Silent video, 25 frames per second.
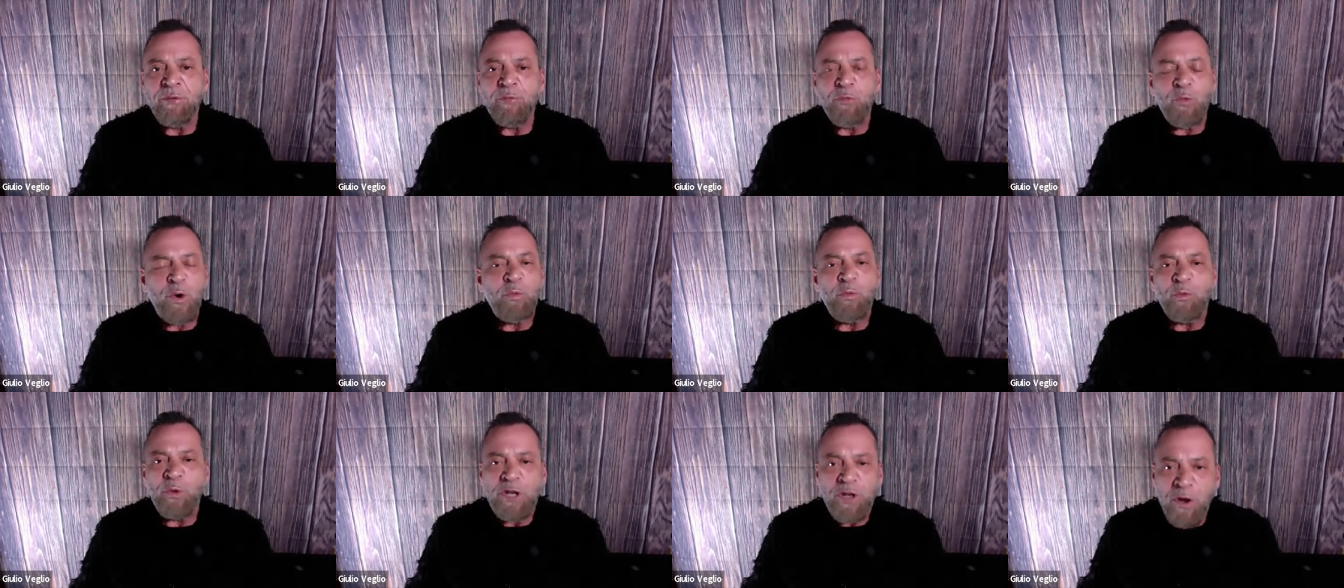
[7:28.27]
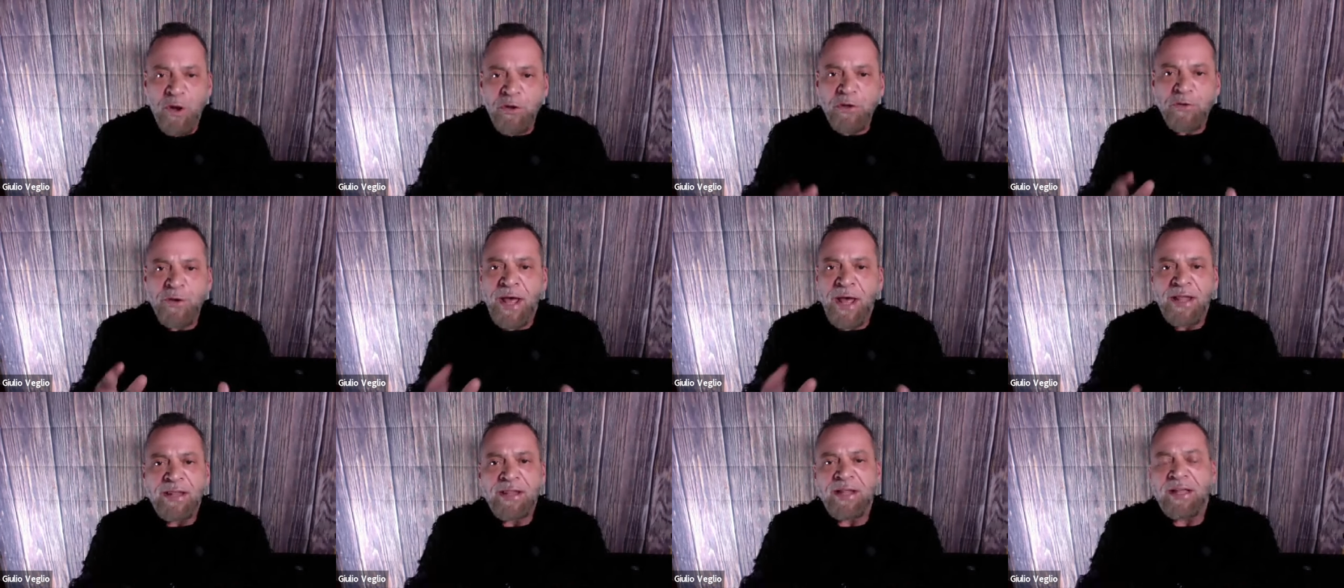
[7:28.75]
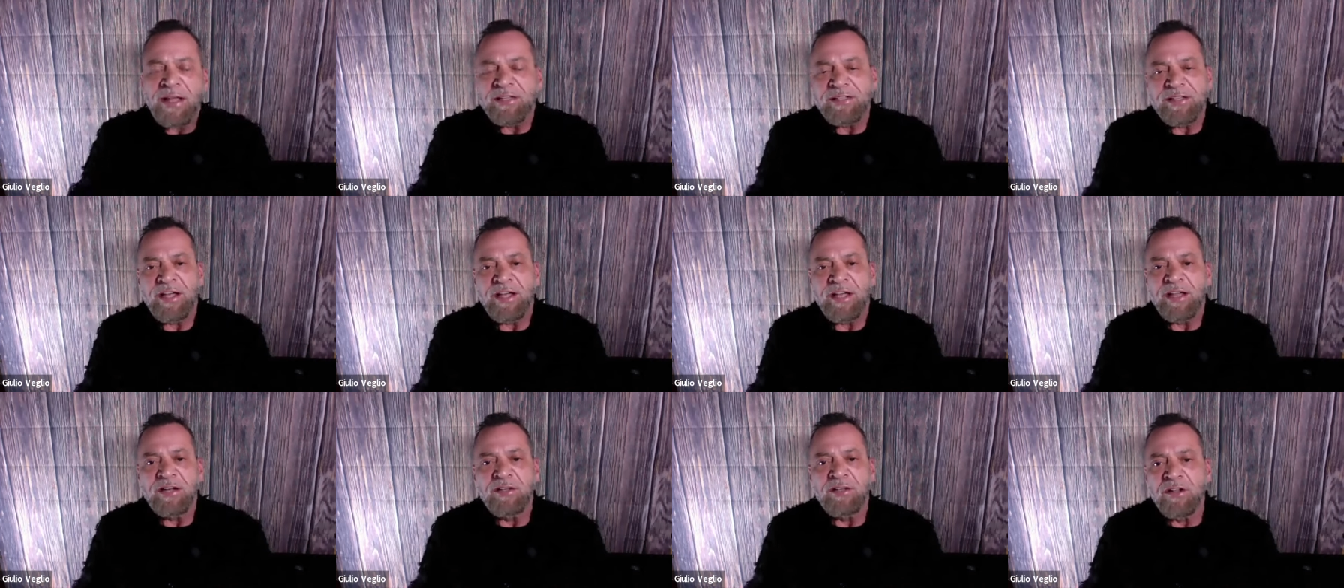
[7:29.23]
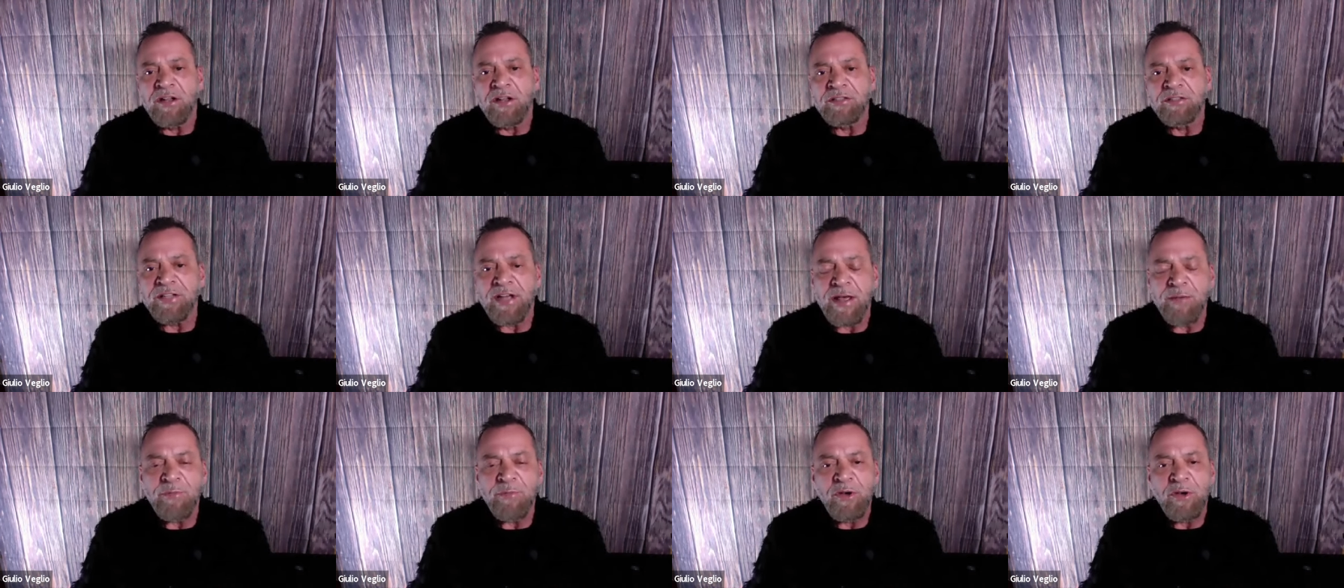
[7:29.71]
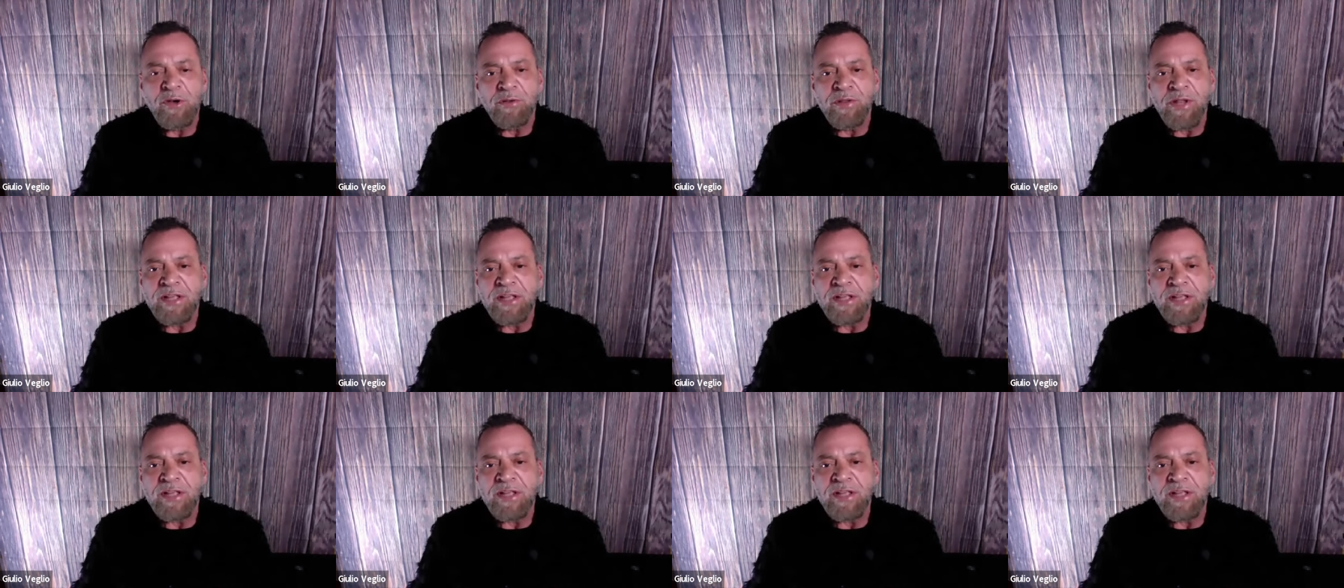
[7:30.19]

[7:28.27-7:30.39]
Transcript: well, we know you had that title a long time ago.